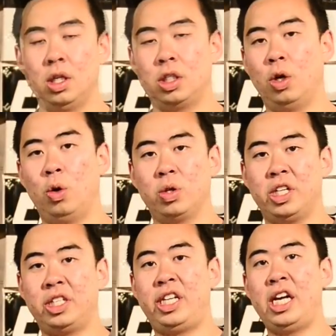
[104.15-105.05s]
So
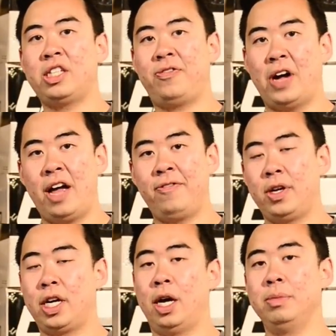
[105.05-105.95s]
the T-S5
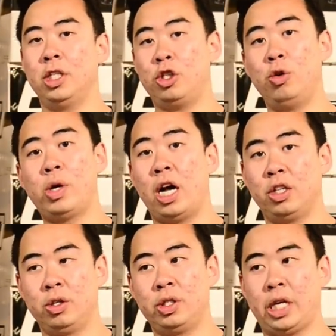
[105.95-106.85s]
comes in 2
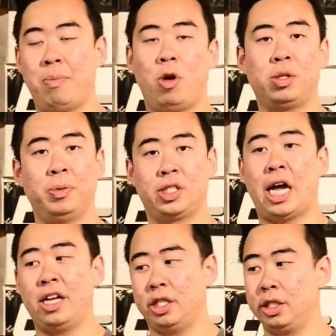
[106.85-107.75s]
colors and multiple
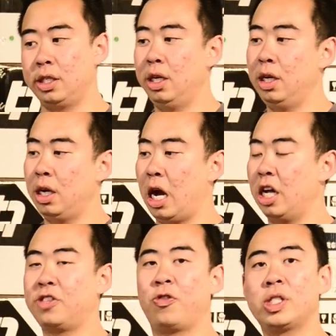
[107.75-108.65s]
sizes.
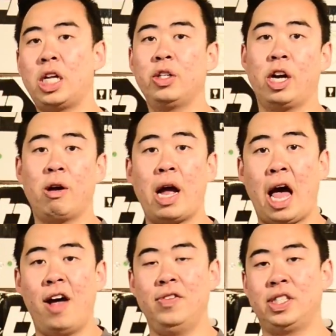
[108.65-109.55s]
This first color here I
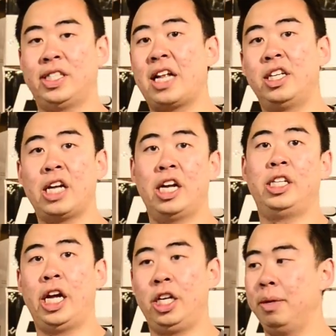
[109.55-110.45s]
have is satin
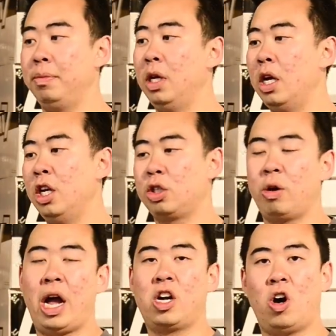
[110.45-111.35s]
titanium. It's
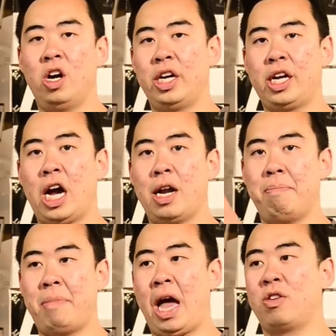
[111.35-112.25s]
your iconic kind
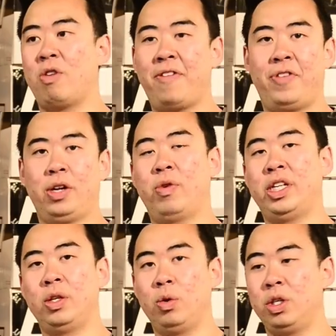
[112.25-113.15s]
of matte graphite
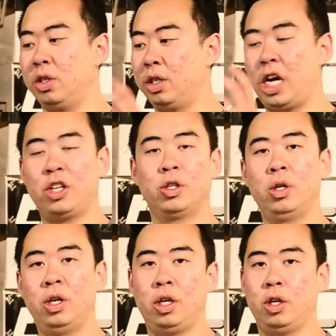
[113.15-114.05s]
racing
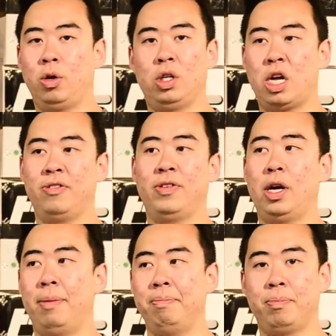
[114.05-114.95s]
color. You know, a lot
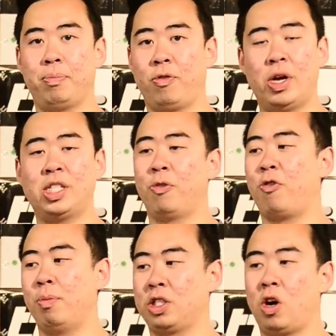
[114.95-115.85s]
of racing
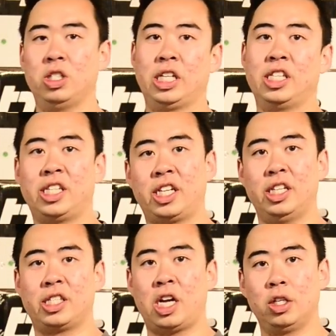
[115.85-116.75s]
performance cars like to stick
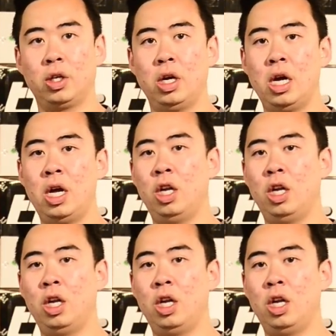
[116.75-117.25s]
to this color.